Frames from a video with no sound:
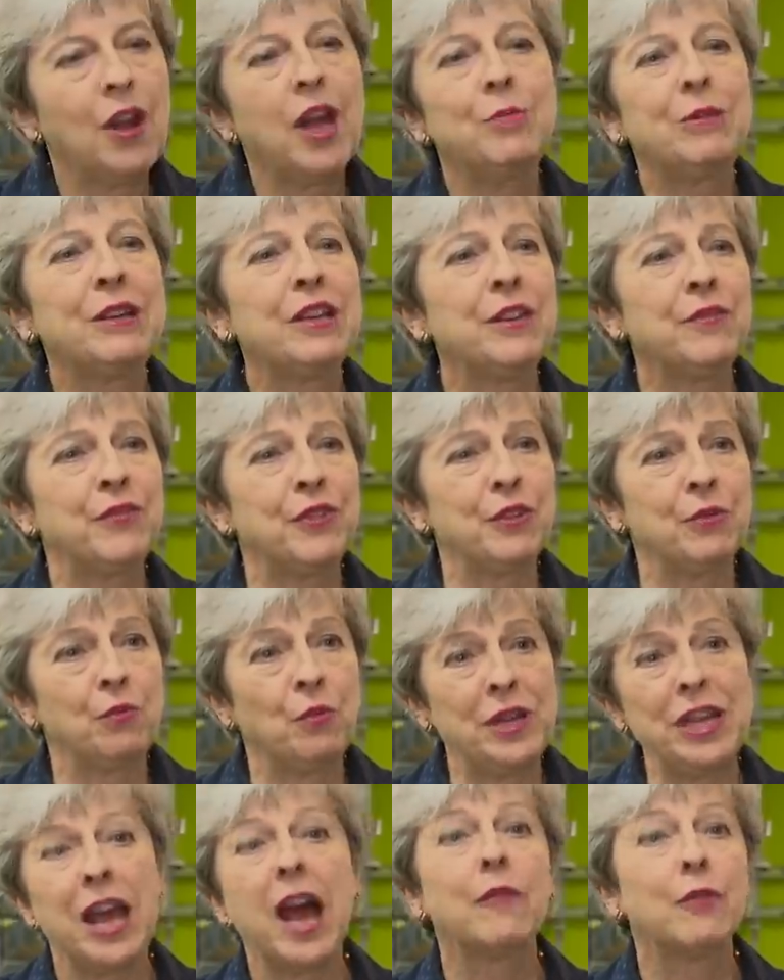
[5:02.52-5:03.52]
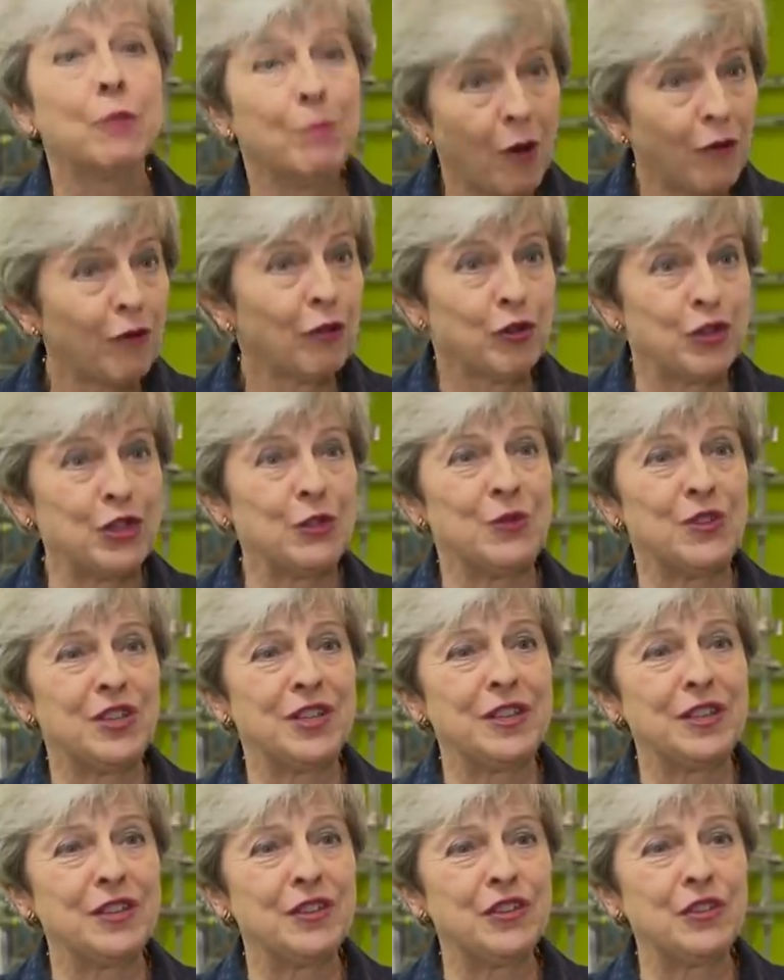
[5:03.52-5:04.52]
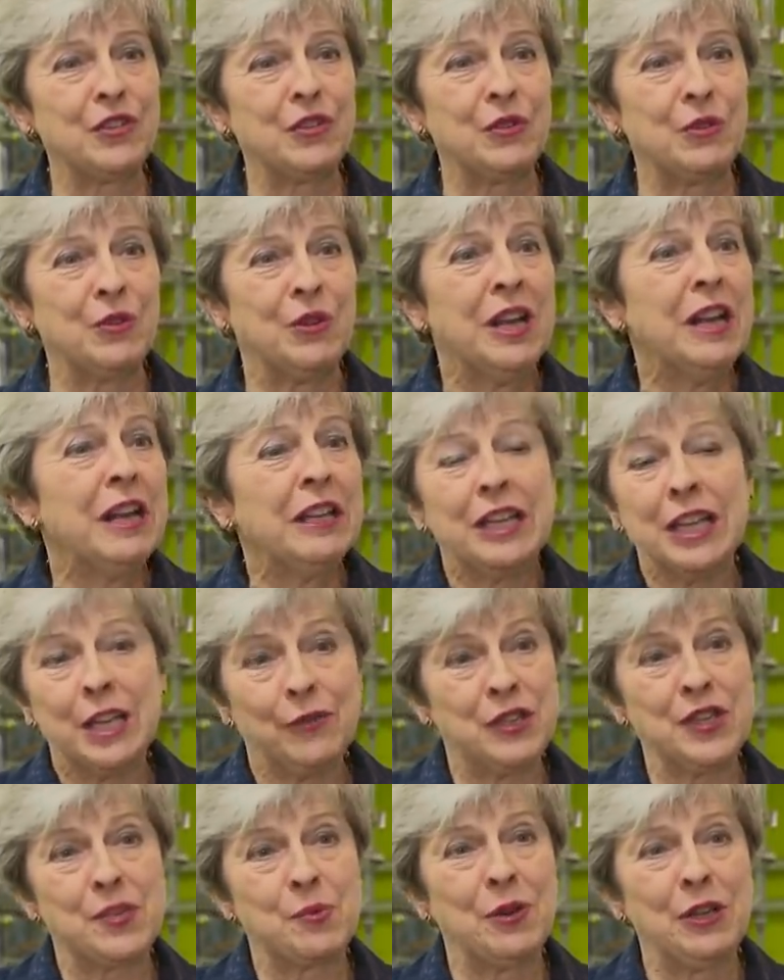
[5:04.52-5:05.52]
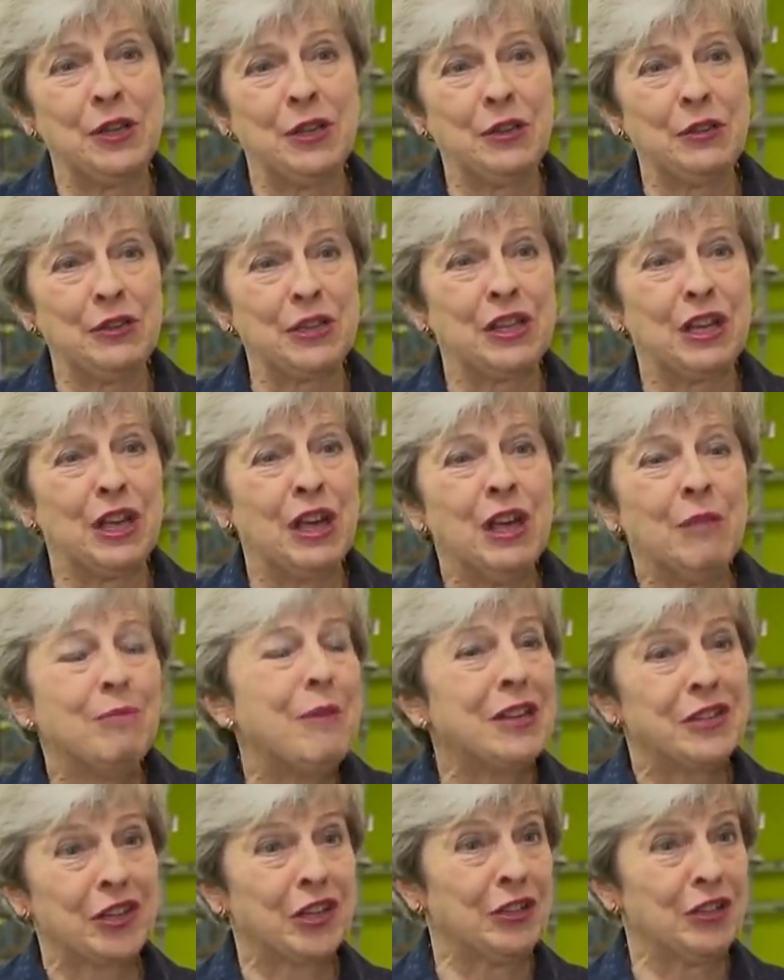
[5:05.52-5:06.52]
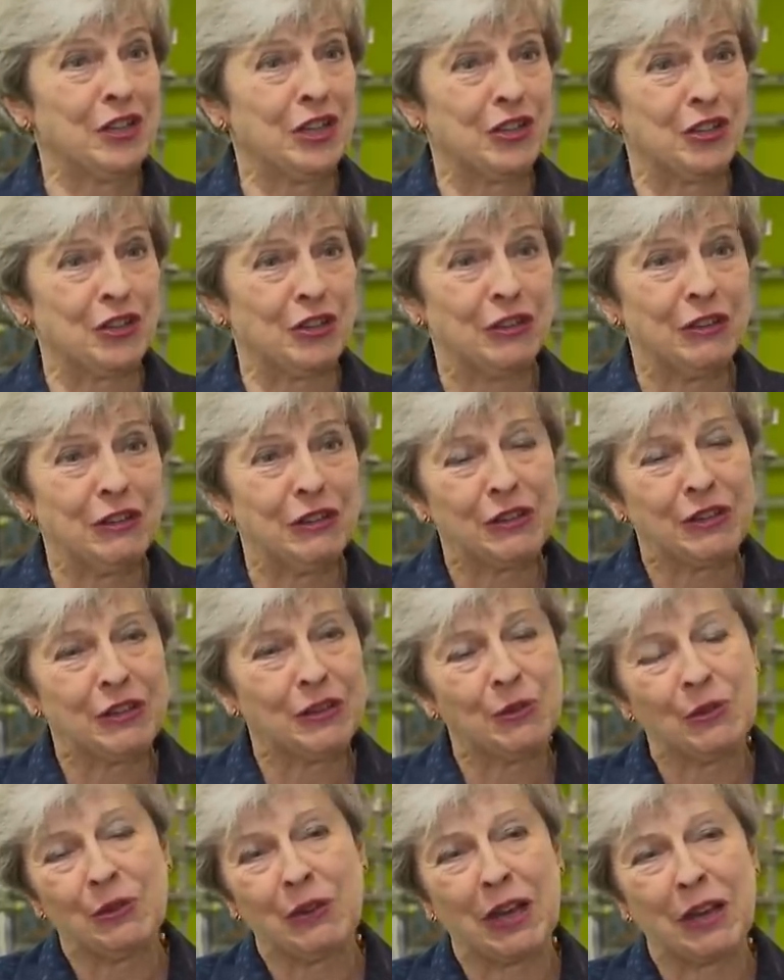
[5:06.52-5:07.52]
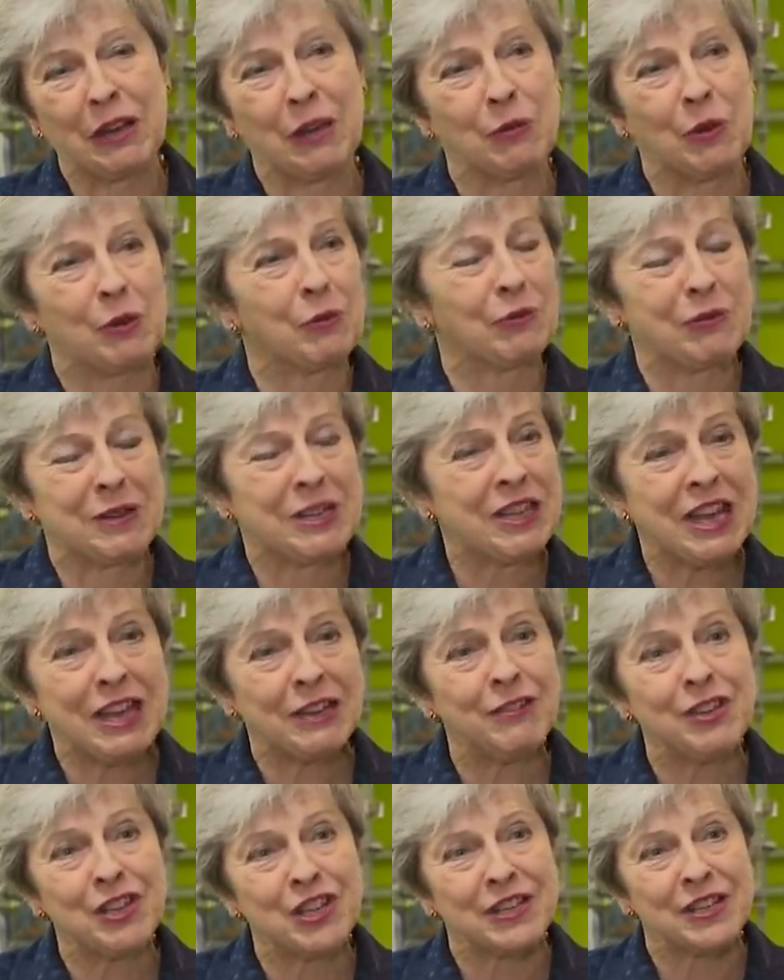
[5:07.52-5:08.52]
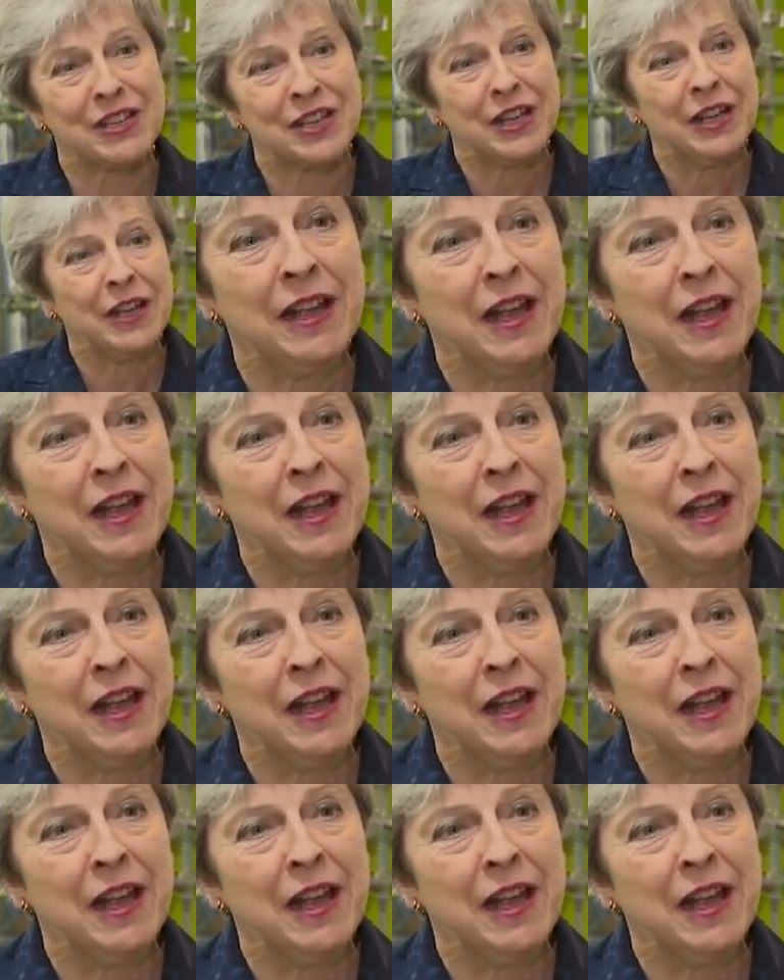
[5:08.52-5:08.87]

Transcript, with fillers: Well, I believe that we have a moral duty to leave this world in a better condition than uh, what we inherited.